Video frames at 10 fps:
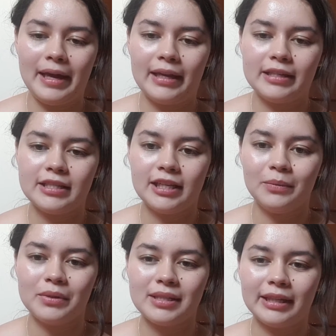And it
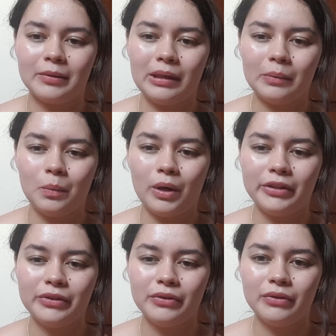was like around
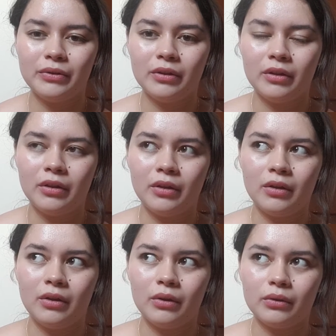
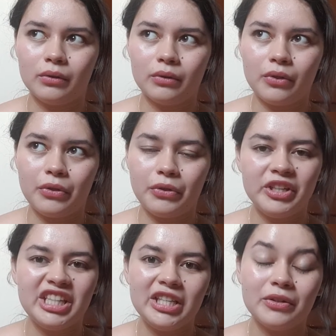
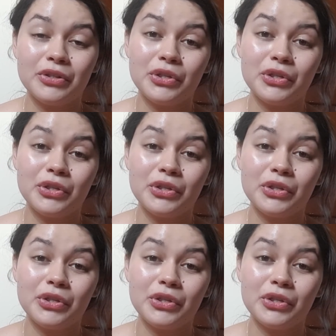1:30 or